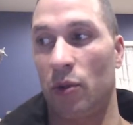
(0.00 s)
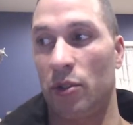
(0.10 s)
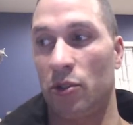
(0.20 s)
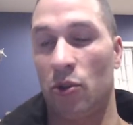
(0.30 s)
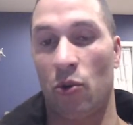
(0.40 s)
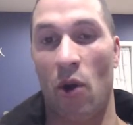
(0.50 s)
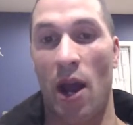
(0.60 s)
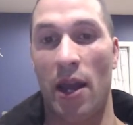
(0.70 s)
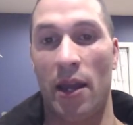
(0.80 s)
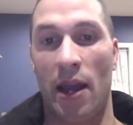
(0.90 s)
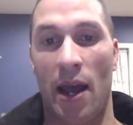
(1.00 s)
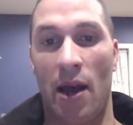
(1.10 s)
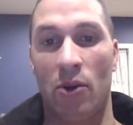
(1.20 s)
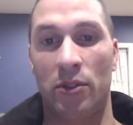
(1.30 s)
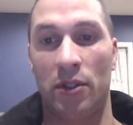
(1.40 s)
just crying
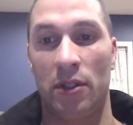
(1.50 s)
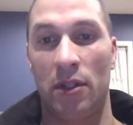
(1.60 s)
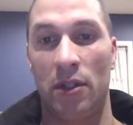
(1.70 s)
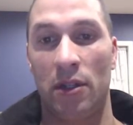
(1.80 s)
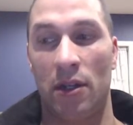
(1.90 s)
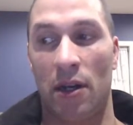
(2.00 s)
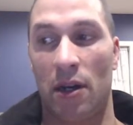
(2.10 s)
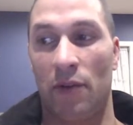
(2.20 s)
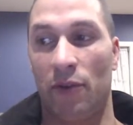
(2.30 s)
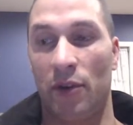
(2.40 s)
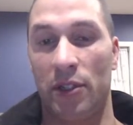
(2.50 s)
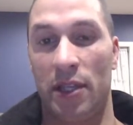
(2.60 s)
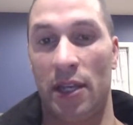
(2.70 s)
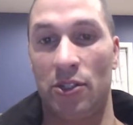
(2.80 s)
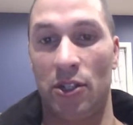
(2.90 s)
out for
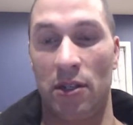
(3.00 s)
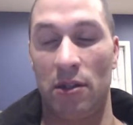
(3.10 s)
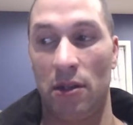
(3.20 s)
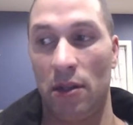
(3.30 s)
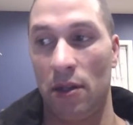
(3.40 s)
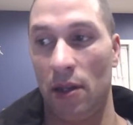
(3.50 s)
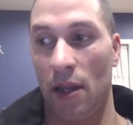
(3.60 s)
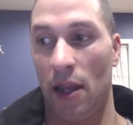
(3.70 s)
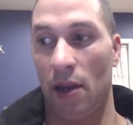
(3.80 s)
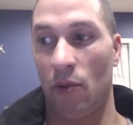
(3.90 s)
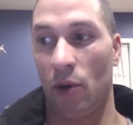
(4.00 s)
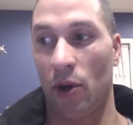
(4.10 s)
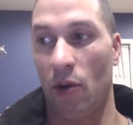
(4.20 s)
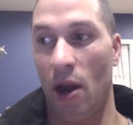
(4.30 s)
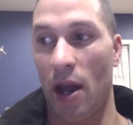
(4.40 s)
attention, and
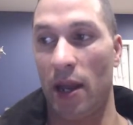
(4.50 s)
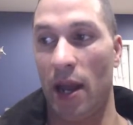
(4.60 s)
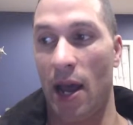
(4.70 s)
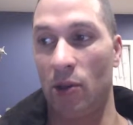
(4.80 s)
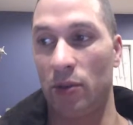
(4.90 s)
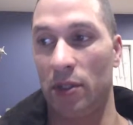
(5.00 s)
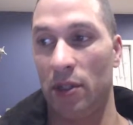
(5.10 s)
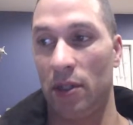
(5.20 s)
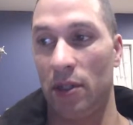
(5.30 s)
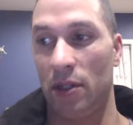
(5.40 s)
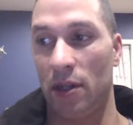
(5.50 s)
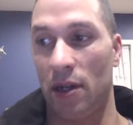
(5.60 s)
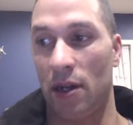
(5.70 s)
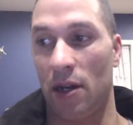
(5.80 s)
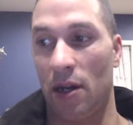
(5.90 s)
we're crying out
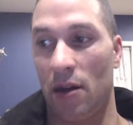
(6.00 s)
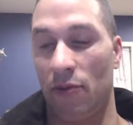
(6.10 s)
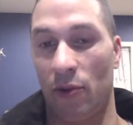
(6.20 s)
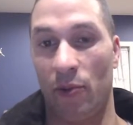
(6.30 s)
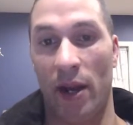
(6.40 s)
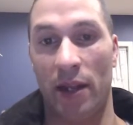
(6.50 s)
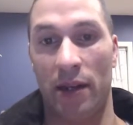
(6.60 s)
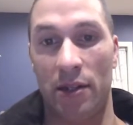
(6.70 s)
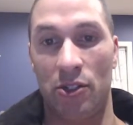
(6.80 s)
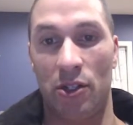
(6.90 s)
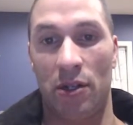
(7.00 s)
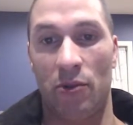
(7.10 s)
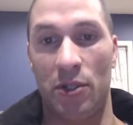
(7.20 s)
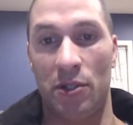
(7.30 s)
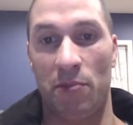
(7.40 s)
for recognition
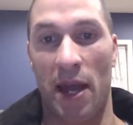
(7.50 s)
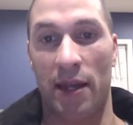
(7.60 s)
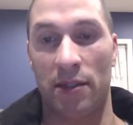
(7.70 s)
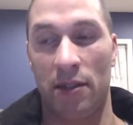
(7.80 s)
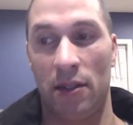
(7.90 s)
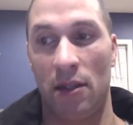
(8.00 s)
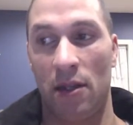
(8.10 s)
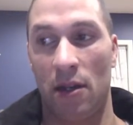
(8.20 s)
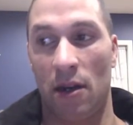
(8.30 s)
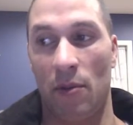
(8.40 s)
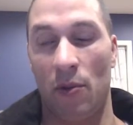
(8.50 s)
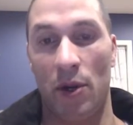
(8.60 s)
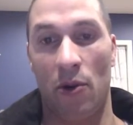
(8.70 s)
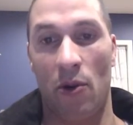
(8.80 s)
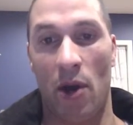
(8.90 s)
and respect, but
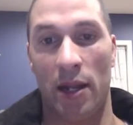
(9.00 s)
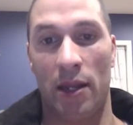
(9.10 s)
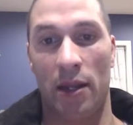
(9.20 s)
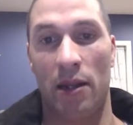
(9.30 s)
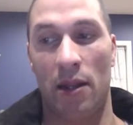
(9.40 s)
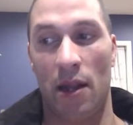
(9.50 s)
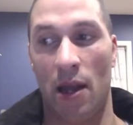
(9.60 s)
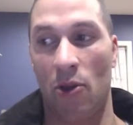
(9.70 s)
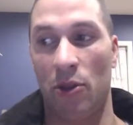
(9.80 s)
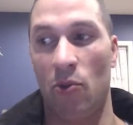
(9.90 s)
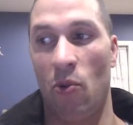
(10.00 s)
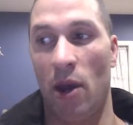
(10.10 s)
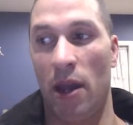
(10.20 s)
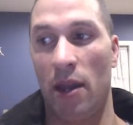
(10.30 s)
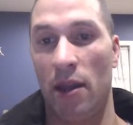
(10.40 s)
we don't know how to get it in a healthy
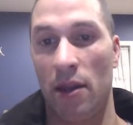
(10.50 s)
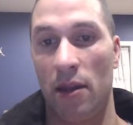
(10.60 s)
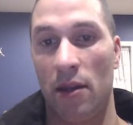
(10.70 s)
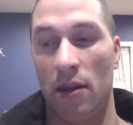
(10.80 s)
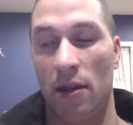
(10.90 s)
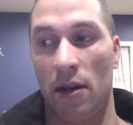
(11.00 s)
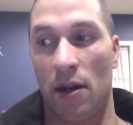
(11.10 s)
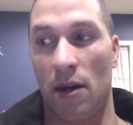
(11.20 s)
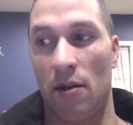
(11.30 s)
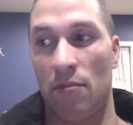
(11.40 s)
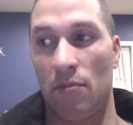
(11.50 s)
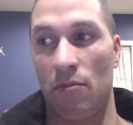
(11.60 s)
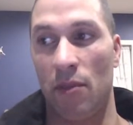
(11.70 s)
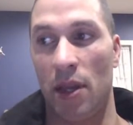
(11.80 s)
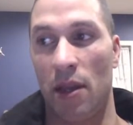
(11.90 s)
way.
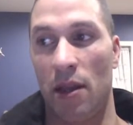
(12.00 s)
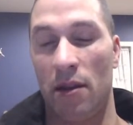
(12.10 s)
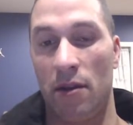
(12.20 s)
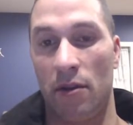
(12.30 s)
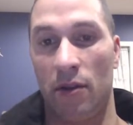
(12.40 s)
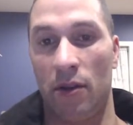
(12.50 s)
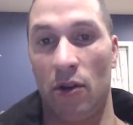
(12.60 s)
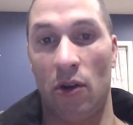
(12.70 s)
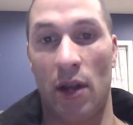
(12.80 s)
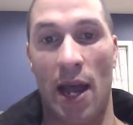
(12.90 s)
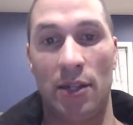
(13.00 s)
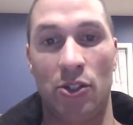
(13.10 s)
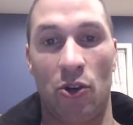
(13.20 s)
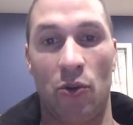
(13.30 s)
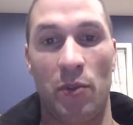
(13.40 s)
And
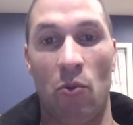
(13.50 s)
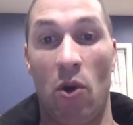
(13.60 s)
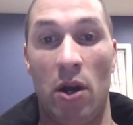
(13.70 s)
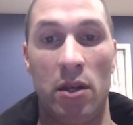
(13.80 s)
God showed me,